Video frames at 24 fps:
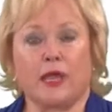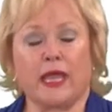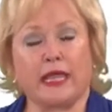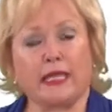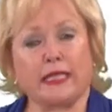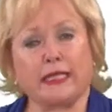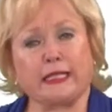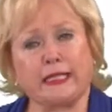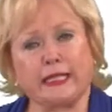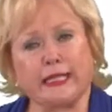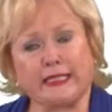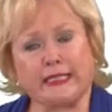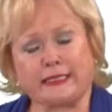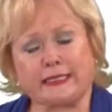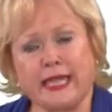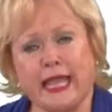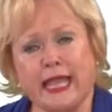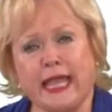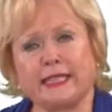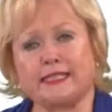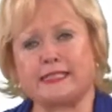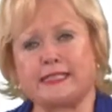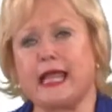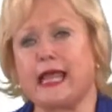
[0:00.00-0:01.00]
It
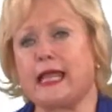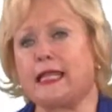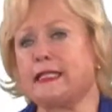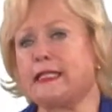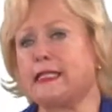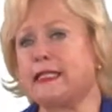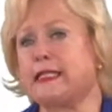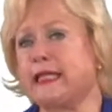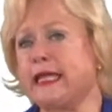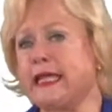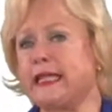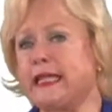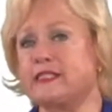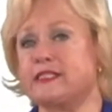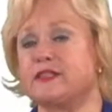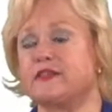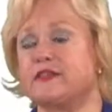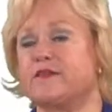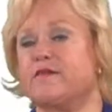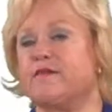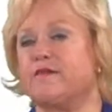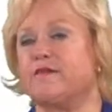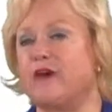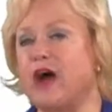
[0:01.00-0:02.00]
takes at
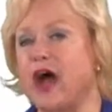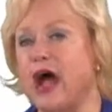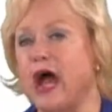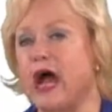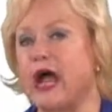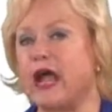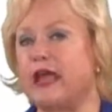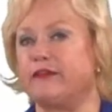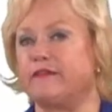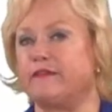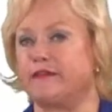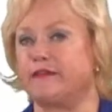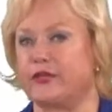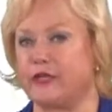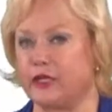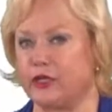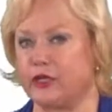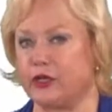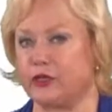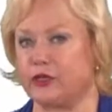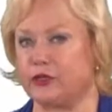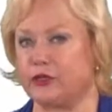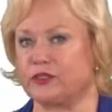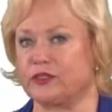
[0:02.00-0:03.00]
least 5
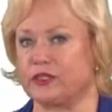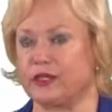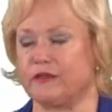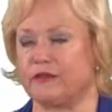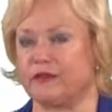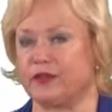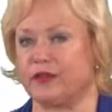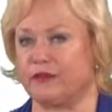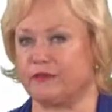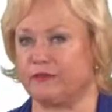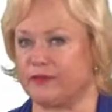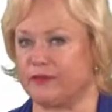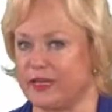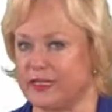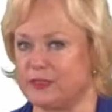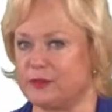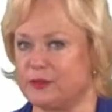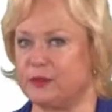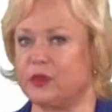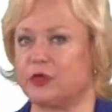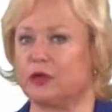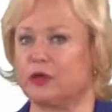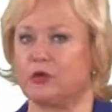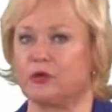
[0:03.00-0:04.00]
years of an
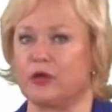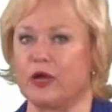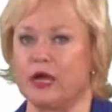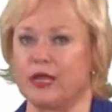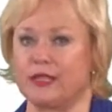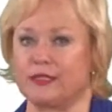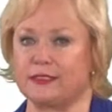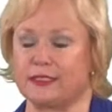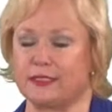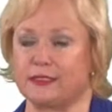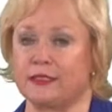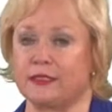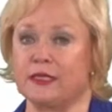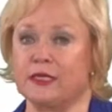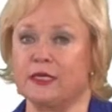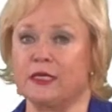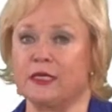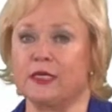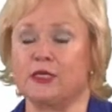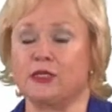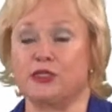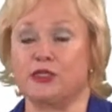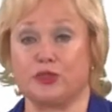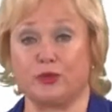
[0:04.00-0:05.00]
investment horizon
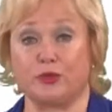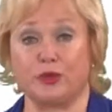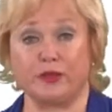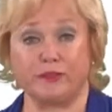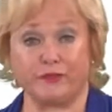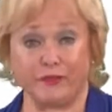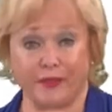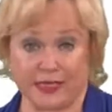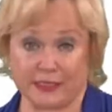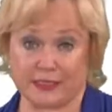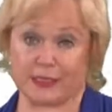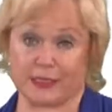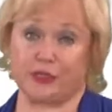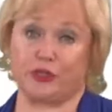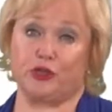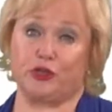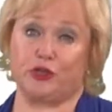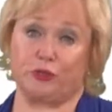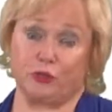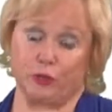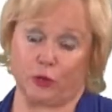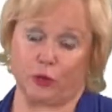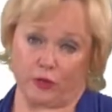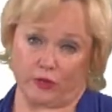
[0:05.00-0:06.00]
to invest in
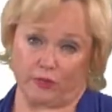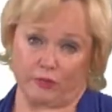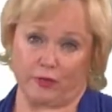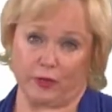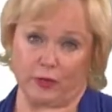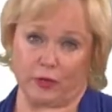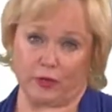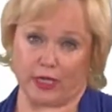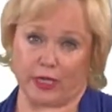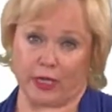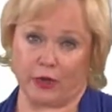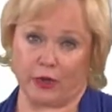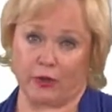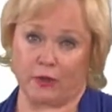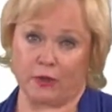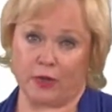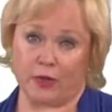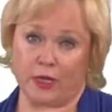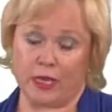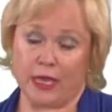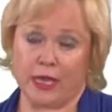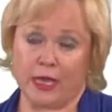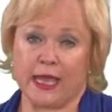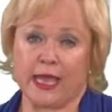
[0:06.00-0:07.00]
your portfolio.
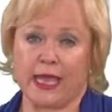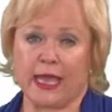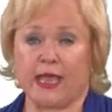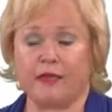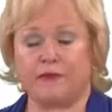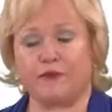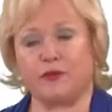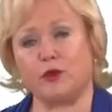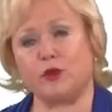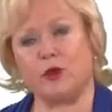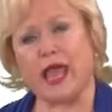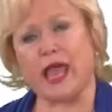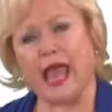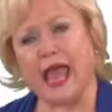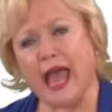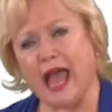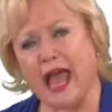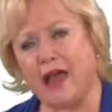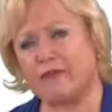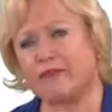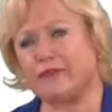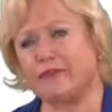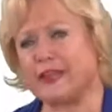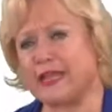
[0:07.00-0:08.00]
If you
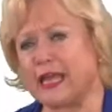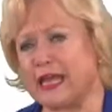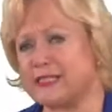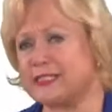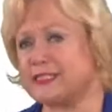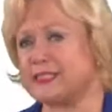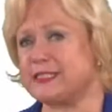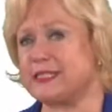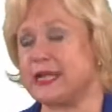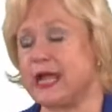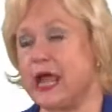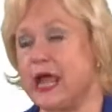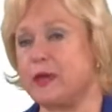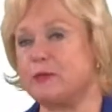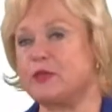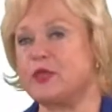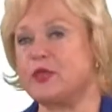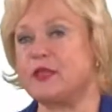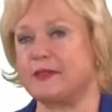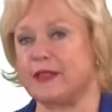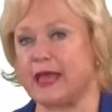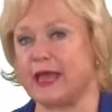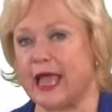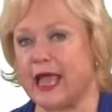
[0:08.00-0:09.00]
have less time
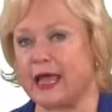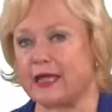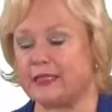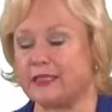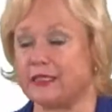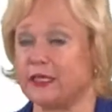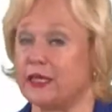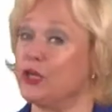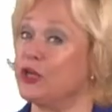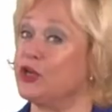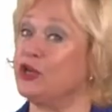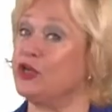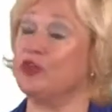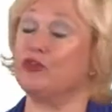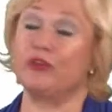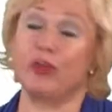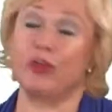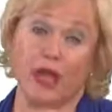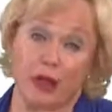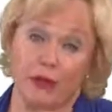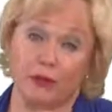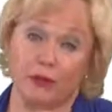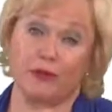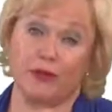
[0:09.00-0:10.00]
than that, you're
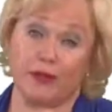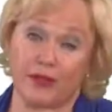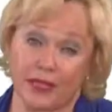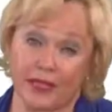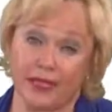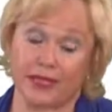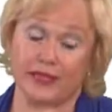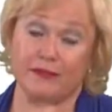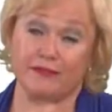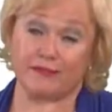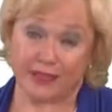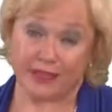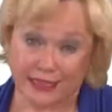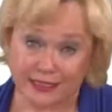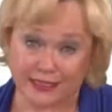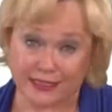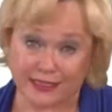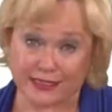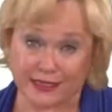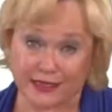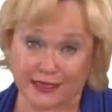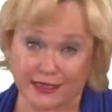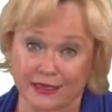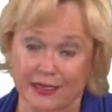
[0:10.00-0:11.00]
not really
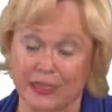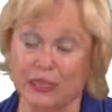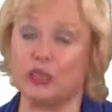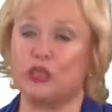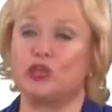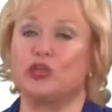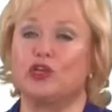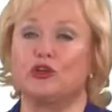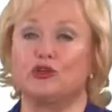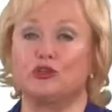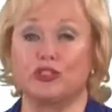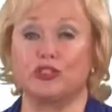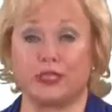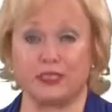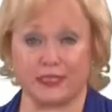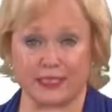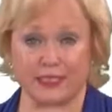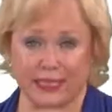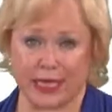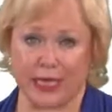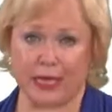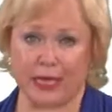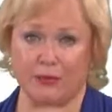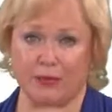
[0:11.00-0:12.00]
investing, you're
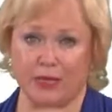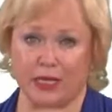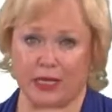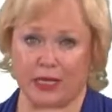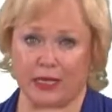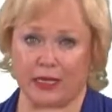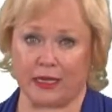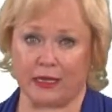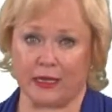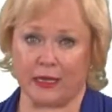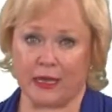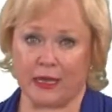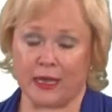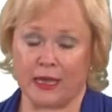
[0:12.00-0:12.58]
just gambling.